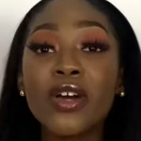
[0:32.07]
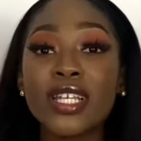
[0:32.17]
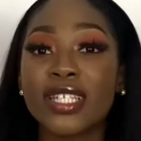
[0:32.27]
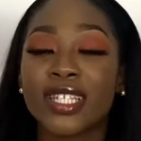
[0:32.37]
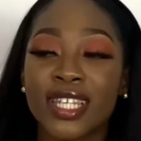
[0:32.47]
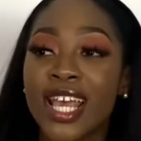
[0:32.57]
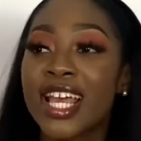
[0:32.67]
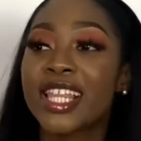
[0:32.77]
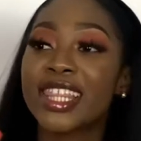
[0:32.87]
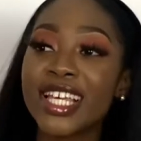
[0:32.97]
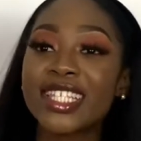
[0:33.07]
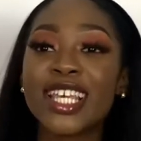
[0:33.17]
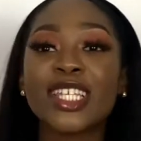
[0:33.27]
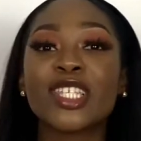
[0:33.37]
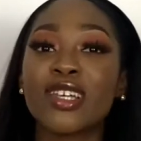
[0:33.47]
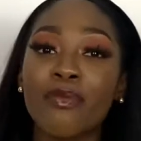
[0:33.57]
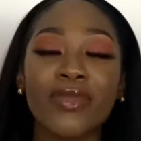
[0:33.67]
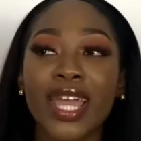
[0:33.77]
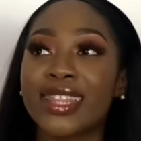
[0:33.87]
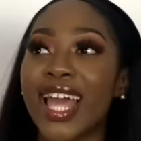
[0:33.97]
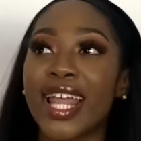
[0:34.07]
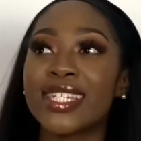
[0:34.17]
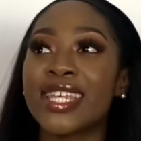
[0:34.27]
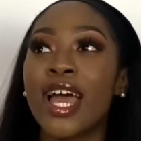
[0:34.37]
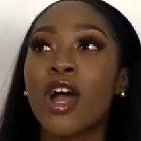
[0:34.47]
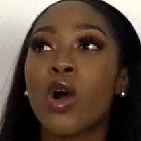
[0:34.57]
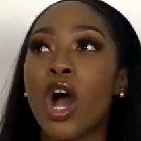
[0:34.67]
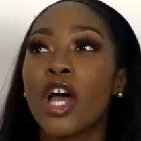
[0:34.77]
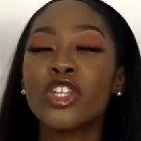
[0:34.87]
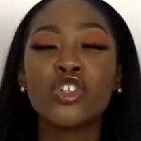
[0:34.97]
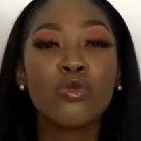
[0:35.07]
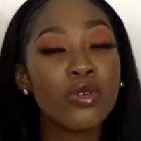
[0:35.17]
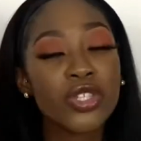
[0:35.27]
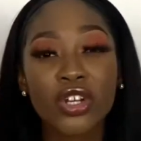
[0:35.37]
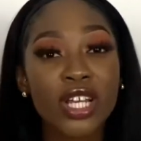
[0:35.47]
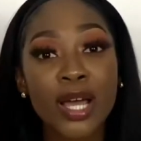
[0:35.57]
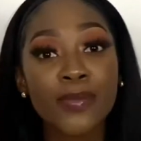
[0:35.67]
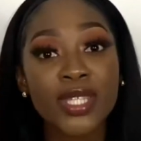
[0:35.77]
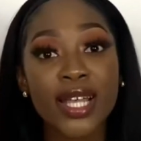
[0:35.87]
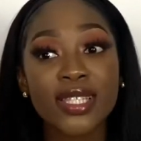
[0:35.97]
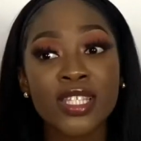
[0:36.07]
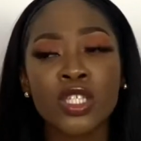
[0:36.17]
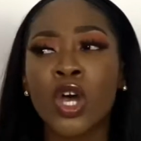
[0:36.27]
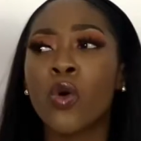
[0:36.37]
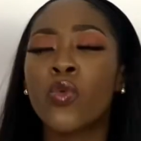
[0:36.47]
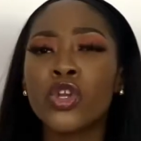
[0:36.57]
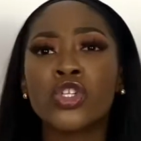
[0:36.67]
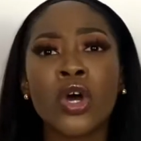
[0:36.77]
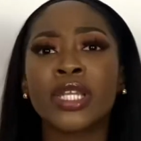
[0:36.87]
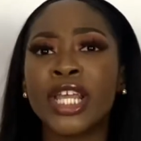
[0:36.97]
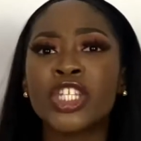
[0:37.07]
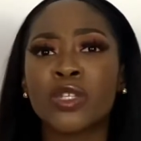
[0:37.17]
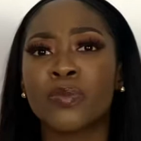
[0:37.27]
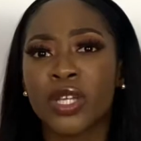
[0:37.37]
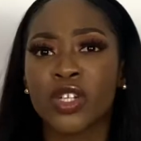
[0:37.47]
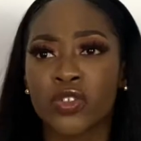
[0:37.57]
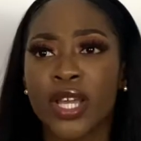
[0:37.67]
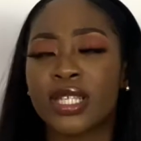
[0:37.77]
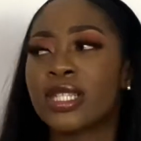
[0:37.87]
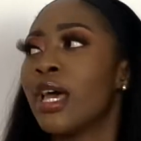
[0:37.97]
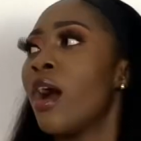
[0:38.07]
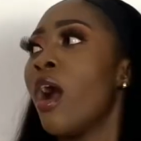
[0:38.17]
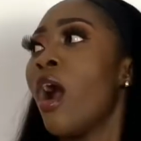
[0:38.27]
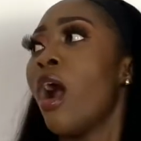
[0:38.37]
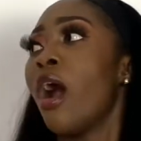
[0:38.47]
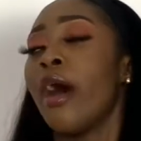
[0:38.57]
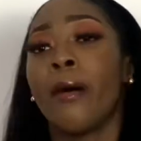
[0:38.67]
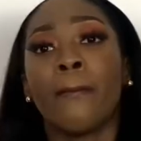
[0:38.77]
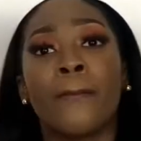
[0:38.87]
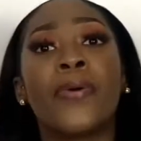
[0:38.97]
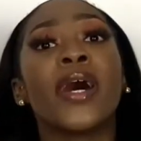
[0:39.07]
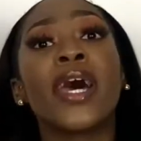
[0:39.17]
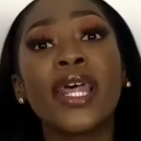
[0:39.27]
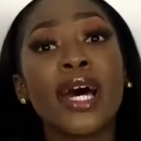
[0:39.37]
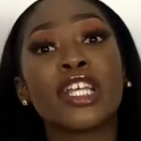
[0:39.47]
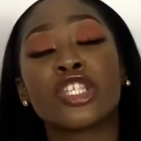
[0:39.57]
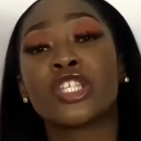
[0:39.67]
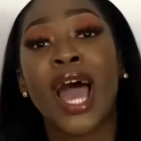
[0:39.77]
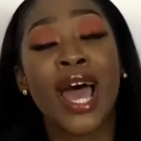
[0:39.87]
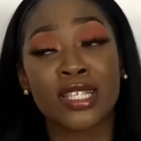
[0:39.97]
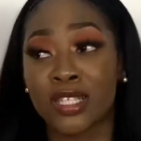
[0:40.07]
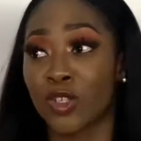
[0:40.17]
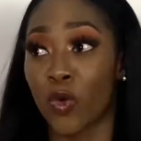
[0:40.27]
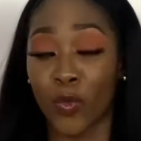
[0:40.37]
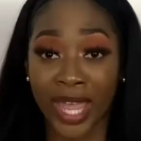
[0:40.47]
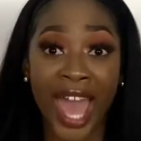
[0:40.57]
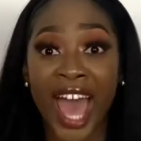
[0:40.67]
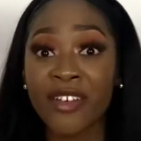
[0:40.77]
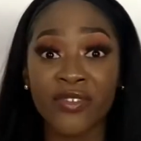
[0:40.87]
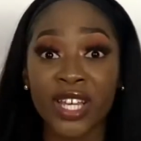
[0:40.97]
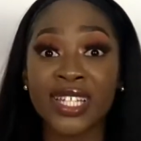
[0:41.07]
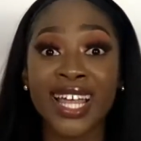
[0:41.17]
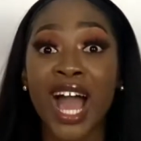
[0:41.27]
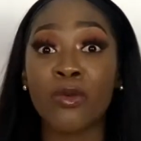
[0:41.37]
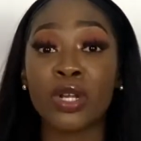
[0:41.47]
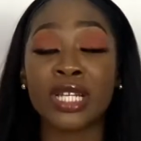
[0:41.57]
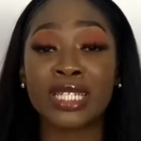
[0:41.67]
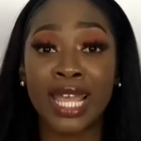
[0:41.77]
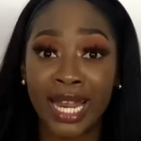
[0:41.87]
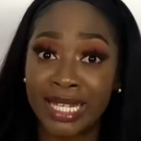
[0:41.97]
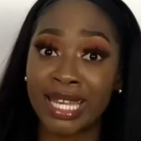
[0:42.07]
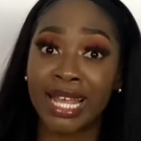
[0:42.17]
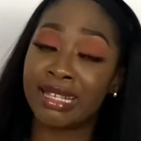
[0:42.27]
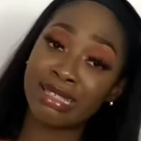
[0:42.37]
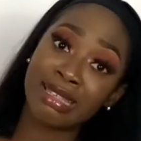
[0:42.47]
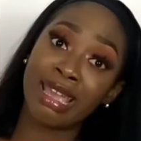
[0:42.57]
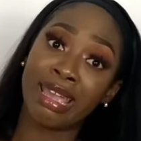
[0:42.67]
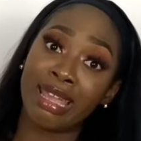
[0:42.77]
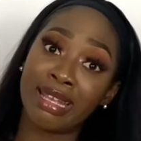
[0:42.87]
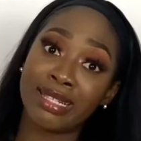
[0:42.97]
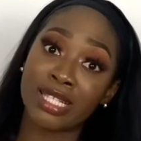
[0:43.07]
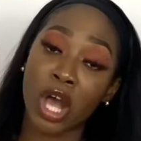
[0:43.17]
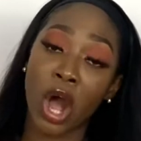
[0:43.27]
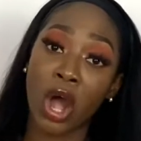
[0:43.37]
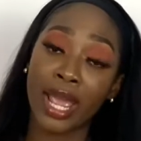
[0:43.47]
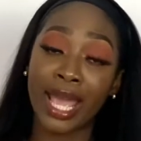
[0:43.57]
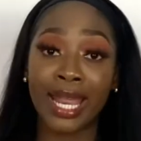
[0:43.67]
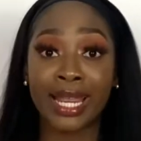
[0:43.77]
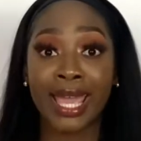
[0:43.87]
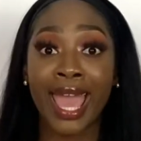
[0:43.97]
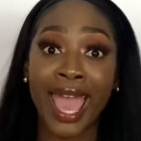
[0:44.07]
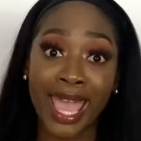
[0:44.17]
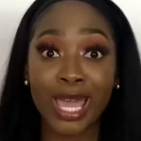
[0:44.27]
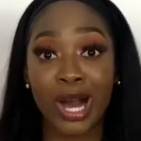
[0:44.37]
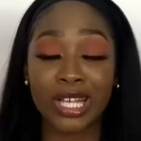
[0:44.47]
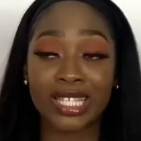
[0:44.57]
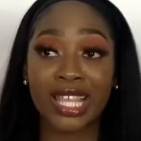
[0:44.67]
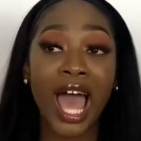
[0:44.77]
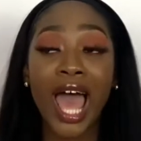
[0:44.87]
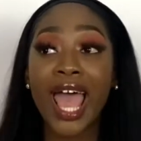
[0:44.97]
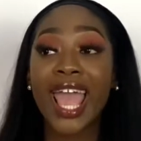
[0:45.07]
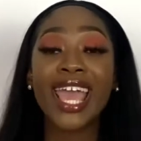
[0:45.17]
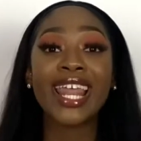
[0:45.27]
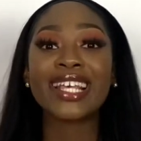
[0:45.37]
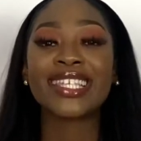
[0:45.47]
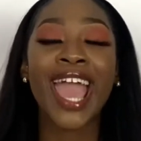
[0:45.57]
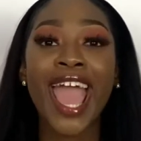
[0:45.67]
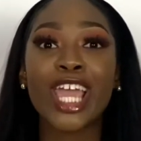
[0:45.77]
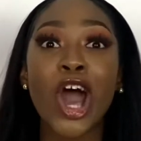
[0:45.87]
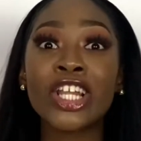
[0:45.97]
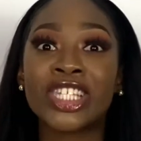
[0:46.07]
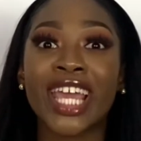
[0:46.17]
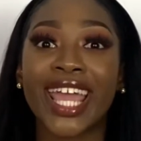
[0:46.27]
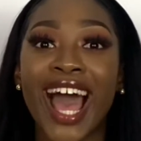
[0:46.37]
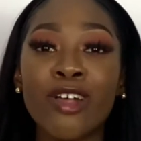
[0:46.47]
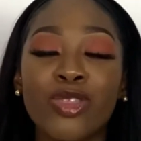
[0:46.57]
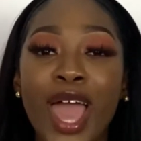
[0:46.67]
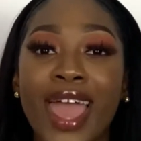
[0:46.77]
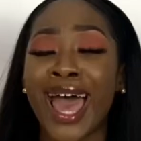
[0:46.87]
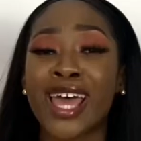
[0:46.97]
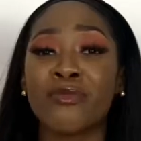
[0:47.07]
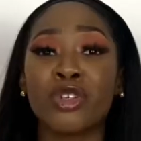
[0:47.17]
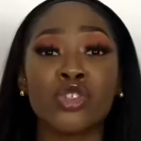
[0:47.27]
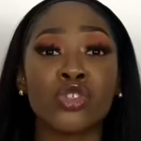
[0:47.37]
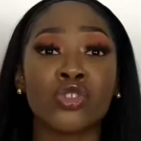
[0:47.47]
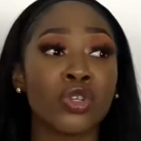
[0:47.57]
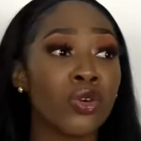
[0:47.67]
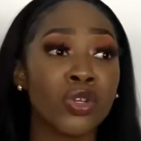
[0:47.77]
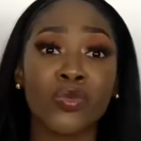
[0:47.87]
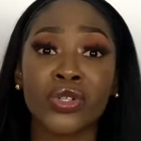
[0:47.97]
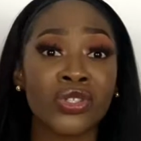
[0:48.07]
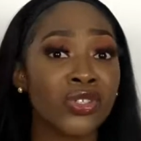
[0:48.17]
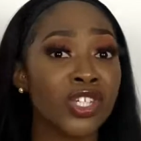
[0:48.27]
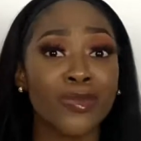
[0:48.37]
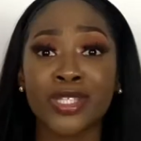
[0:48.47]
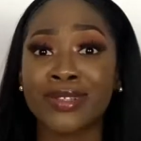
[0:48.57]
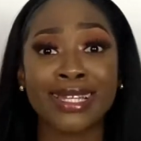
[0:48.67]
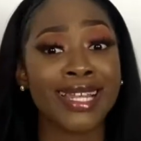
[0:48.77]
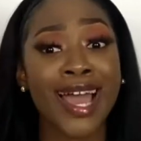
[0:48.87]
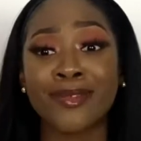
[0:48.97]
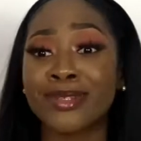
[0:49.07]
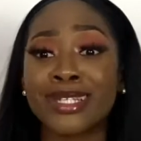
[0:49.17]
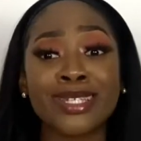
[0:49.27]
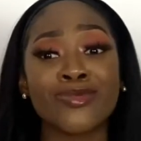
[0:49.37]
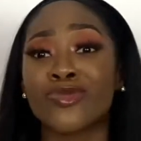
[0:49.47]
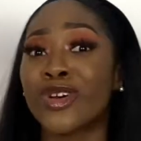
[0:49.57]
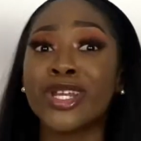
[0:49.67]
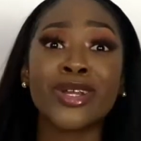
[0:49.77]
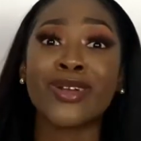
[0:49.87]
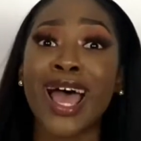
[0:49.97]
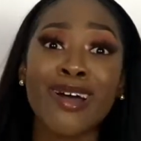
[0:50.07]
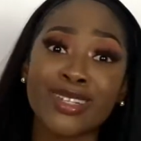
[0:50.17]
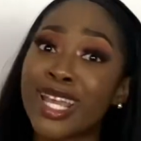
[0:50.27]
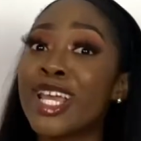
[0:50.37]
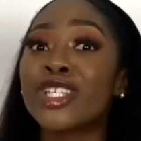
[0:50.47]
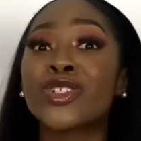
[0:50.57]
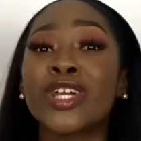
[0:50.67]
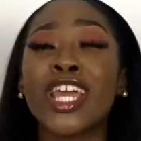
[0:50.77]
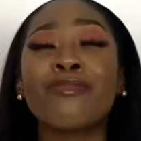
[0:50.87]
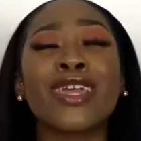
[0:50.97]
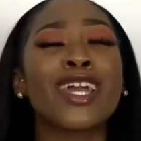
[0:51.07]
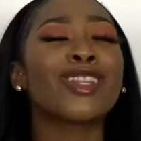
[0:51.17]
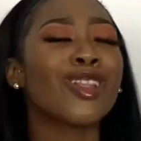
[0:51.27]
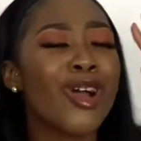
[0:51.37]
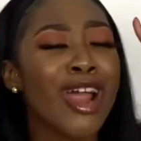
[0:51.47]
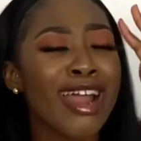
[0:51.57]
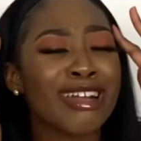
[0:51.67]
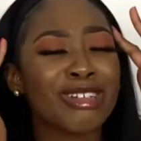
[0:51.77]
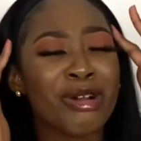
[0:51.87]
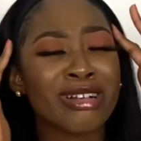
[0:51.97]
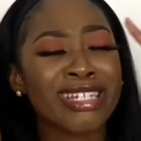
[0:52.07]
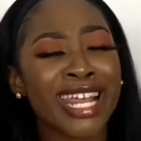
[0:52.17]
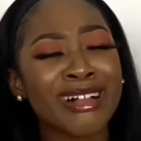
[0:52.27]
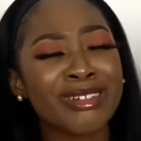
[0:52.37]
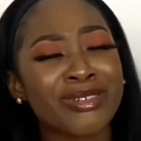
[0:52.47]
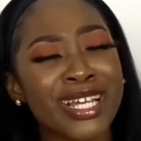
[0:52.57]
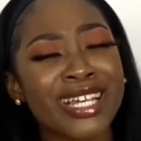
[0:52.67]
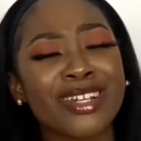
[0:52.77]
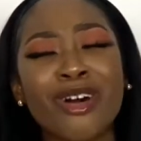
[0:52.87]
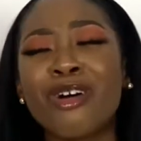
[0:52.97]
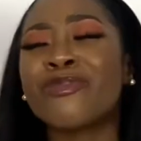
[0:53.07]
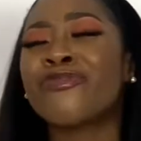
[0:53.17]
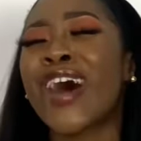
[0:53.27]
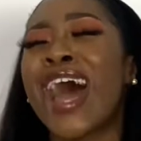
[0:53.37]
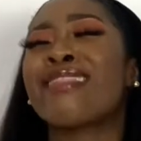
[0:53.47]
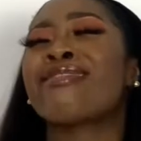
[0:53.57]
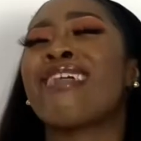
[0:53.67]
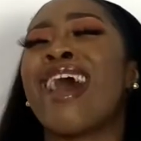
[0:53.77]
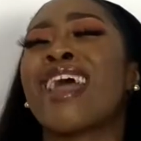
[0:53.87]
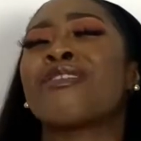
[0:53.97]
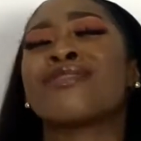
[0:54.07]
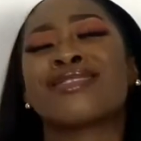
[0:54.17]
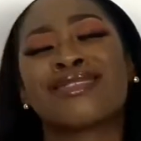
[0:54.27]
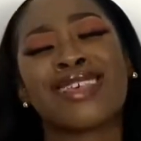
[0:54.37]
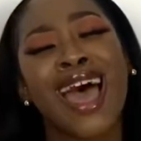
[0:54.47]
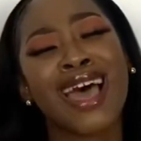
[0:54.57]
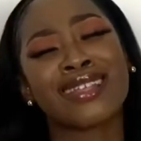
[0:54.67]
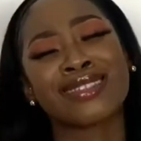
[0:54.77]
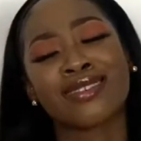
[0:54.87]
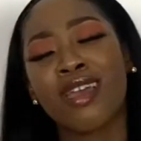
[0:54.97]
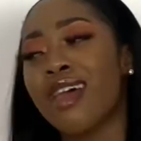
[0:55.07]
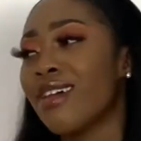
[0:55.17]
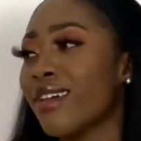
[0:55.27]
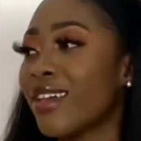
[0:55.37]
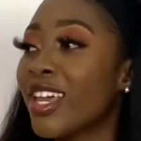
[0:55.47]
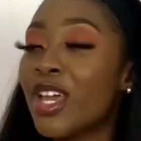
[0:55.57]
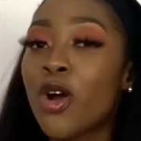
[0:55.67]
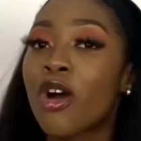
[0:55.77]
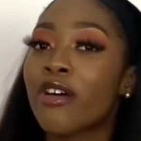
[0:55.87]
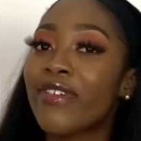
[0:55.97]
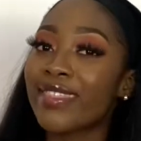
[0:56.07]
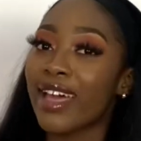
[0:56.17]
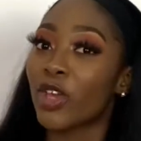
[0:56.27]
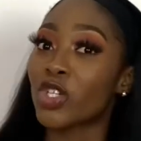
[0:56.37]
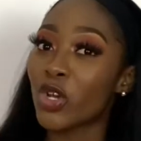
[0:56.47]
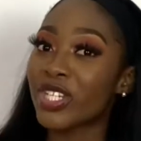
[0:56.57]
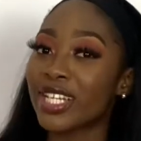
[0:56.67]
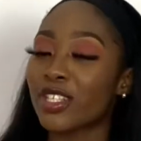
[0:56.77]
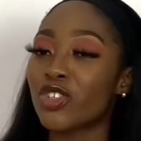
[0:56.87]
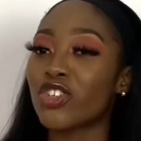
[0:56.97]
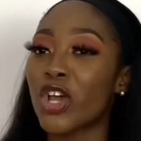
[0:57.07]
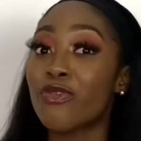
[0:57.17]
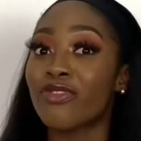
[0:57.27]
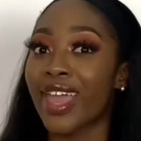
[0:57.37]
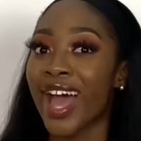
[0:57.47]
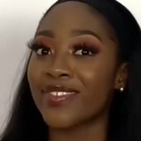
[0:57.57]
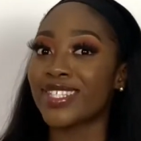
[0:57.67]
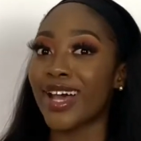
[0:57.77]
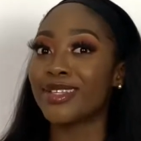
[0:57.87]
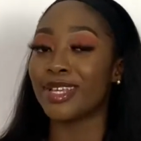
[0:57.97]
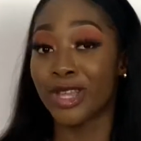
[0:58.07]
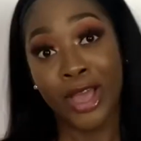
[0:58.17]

honest, this is something that under normal circumstances would not need to be addressed. But as we have it, our dating scenes are in chaos. It is chaotic out there, and we just don't know what to do most of the time. We're just running around, screaming, Lord, your children, oh Father, your sons, hey, Father, your daughters, you know, they have started